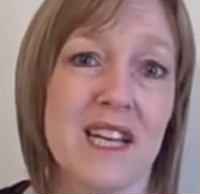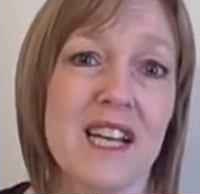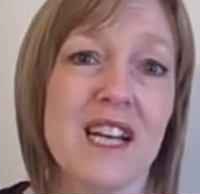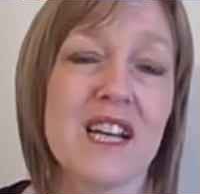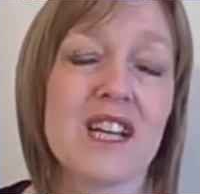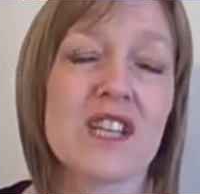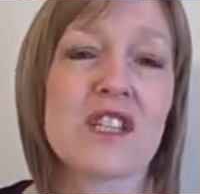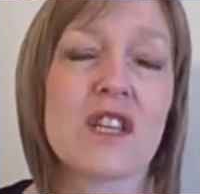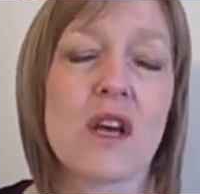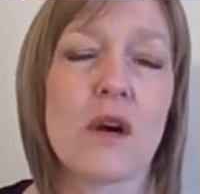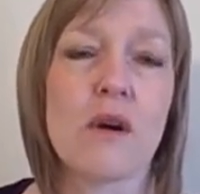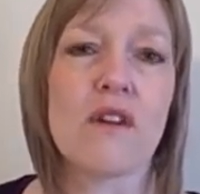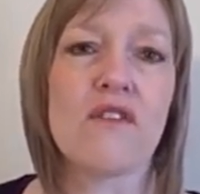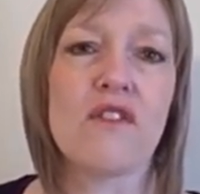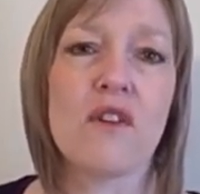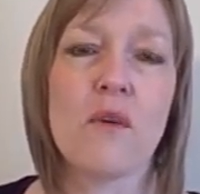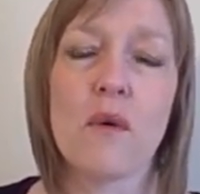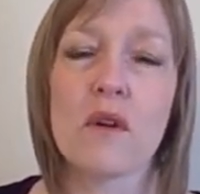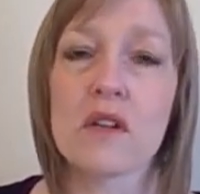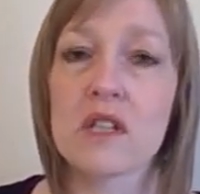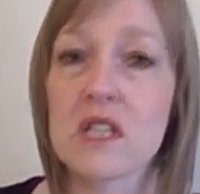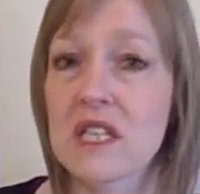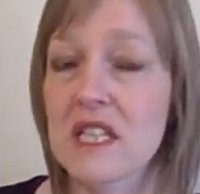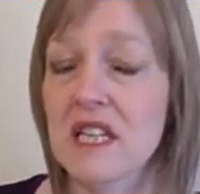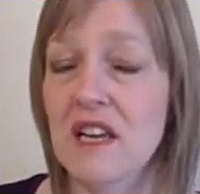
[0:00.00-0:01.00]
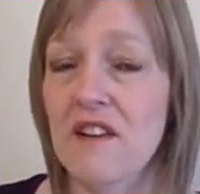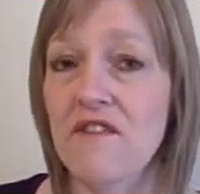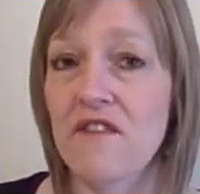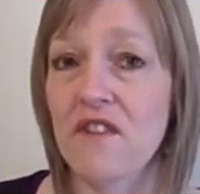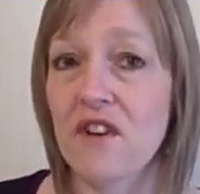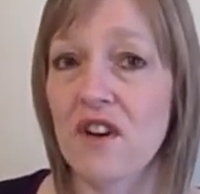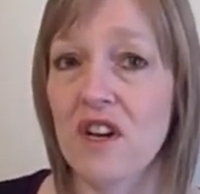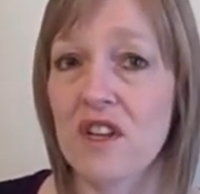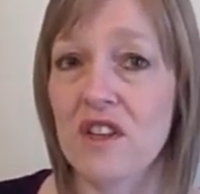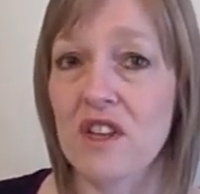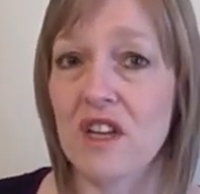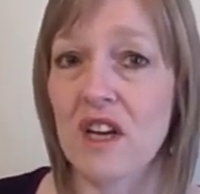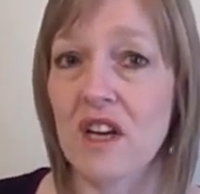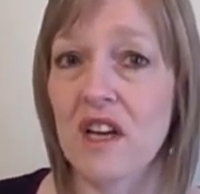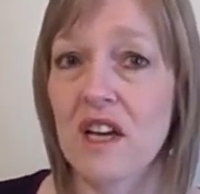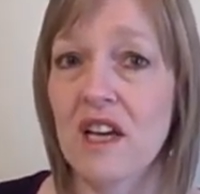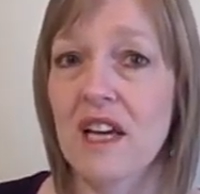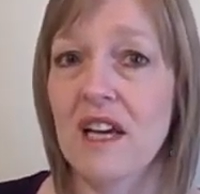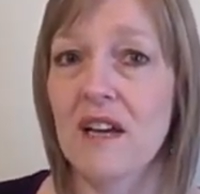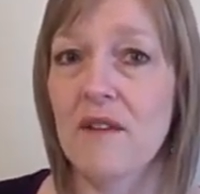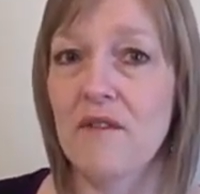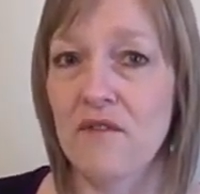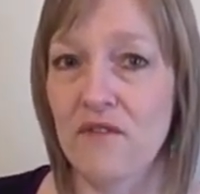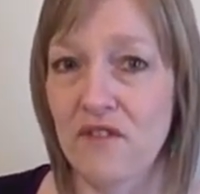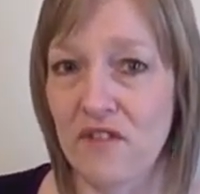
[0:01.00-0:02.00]
So if you want to see further
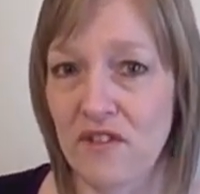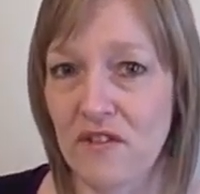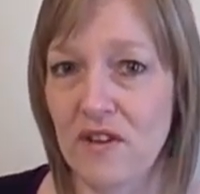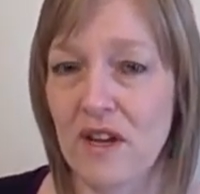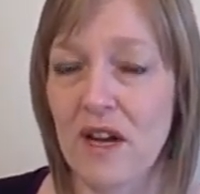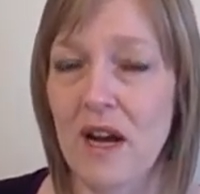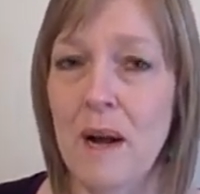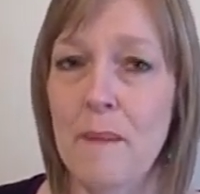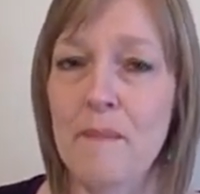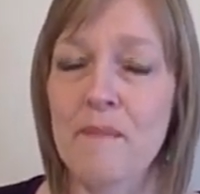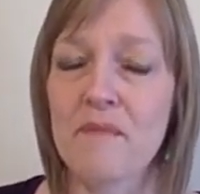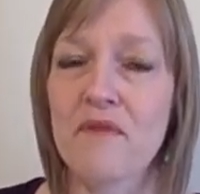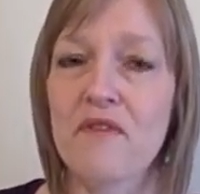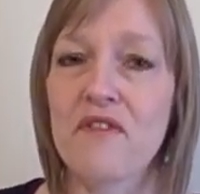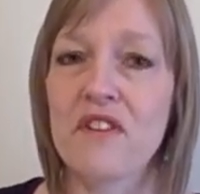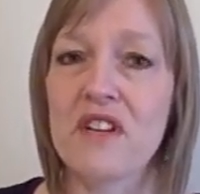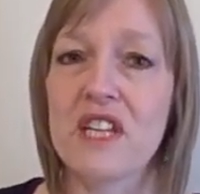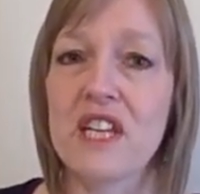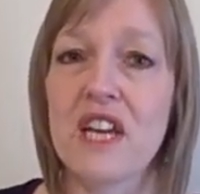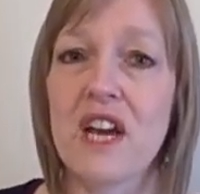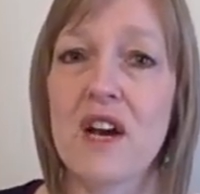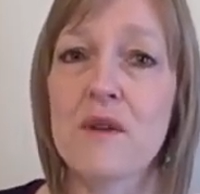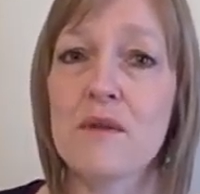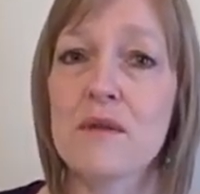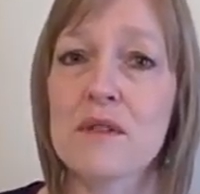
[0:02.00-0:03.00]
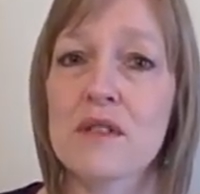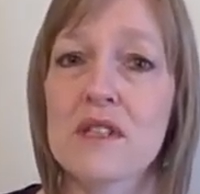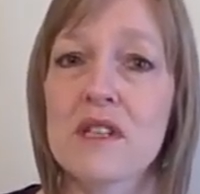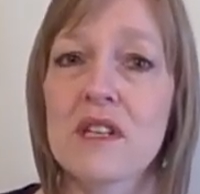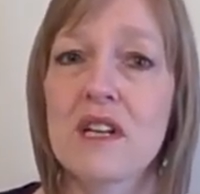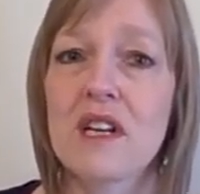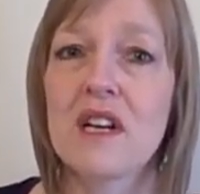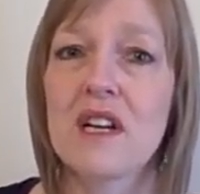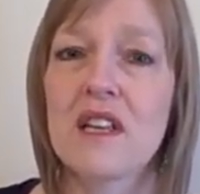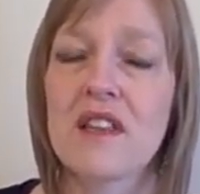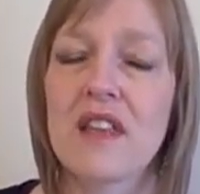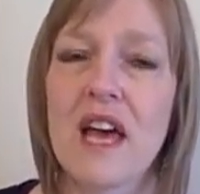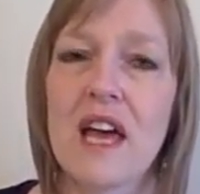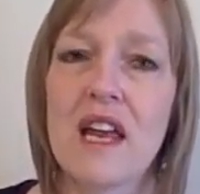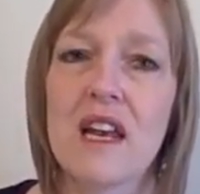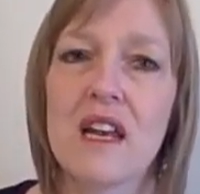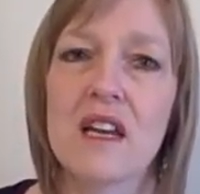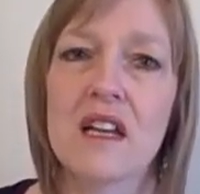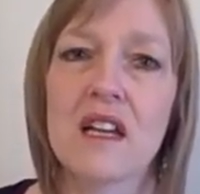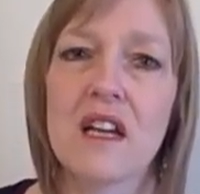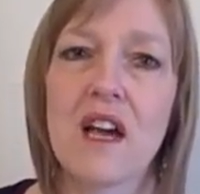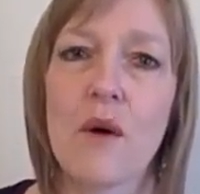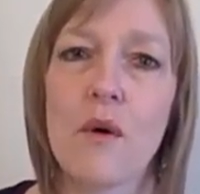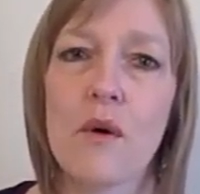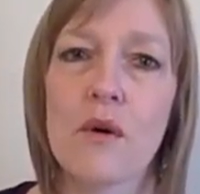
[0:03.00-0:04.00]
videos, then
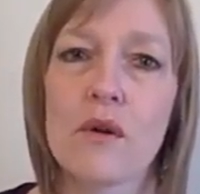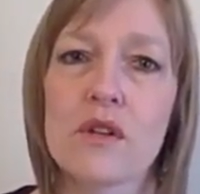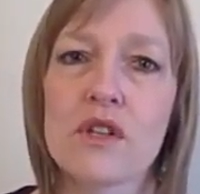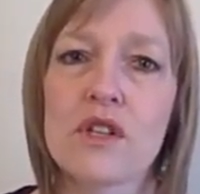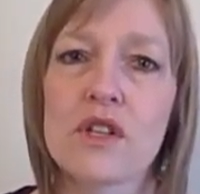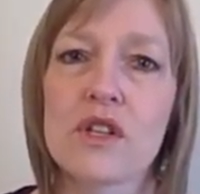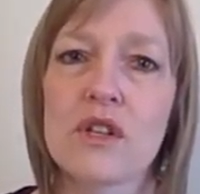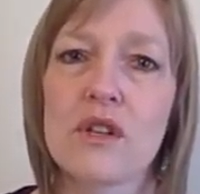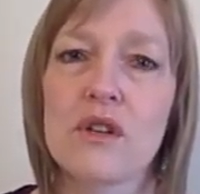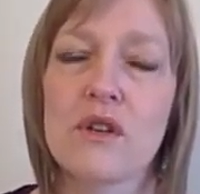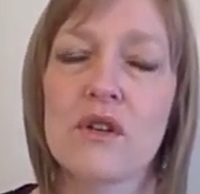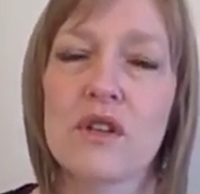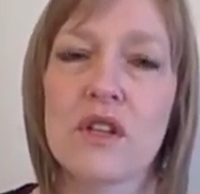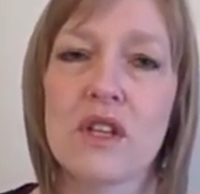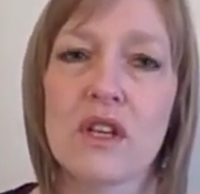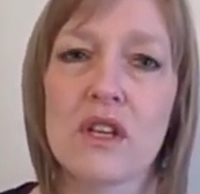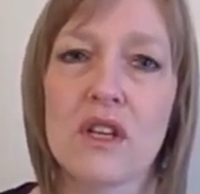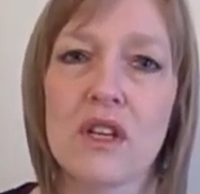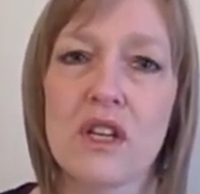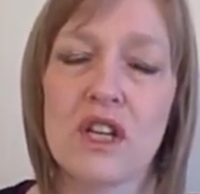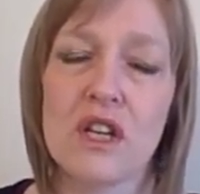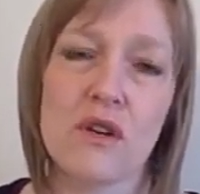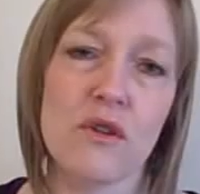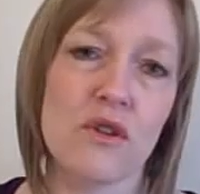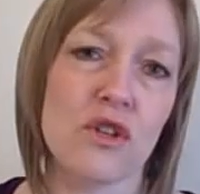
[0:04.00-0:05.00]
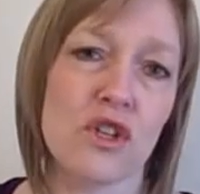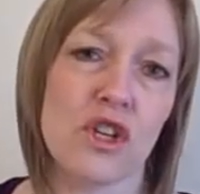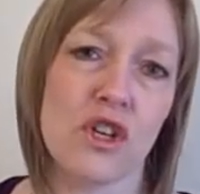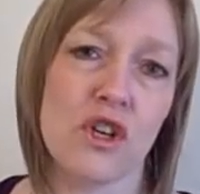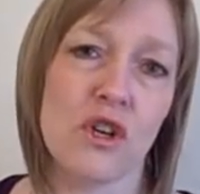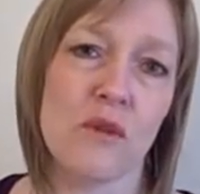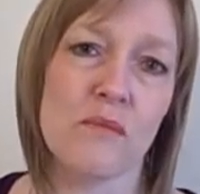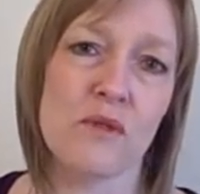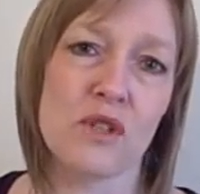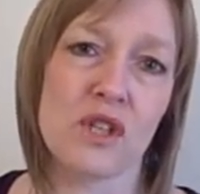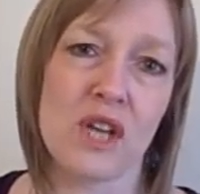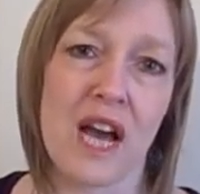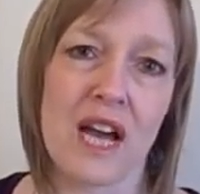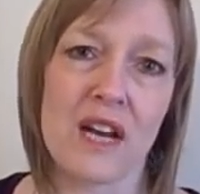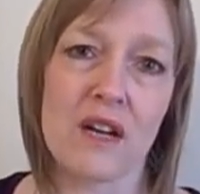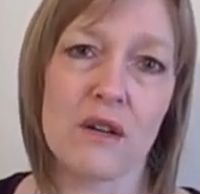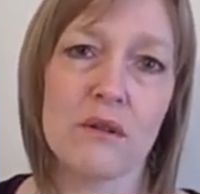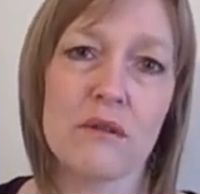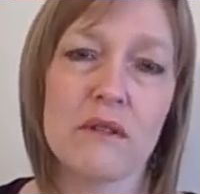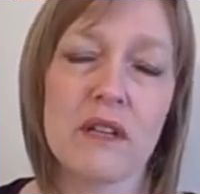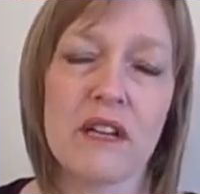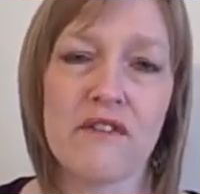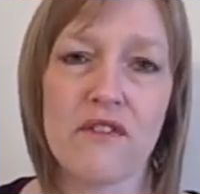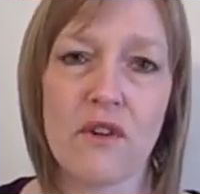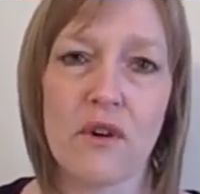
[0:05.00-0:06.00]
go on to the YouTube
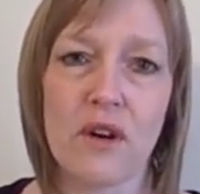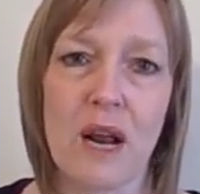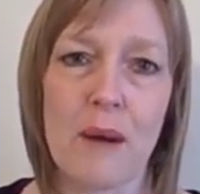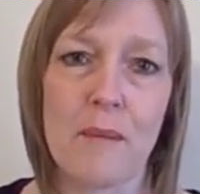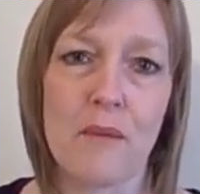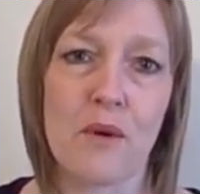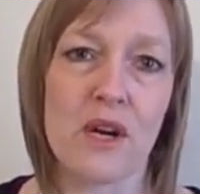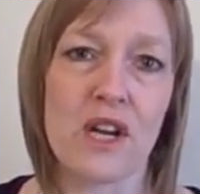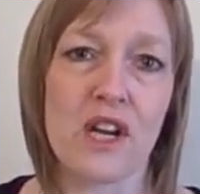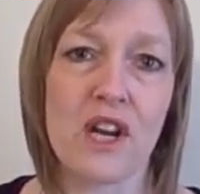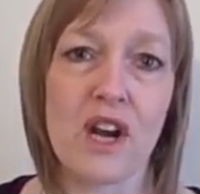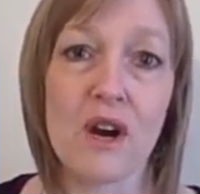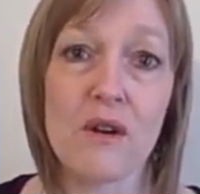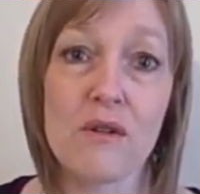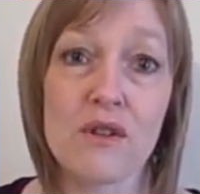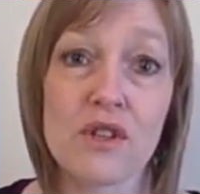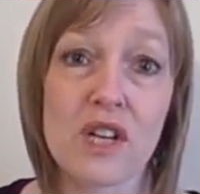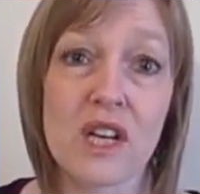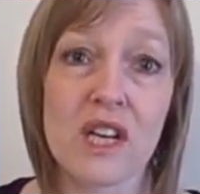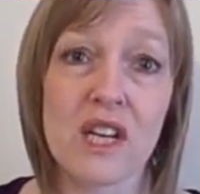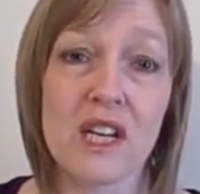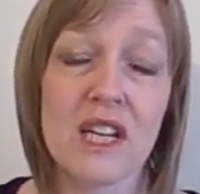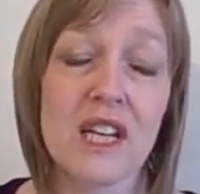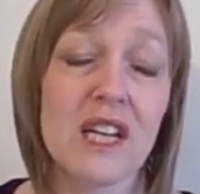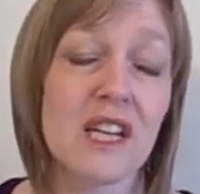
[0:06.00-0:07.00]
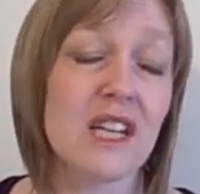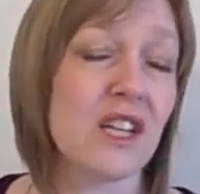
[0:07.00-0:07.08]
channel, Yvonne Emery Coaching.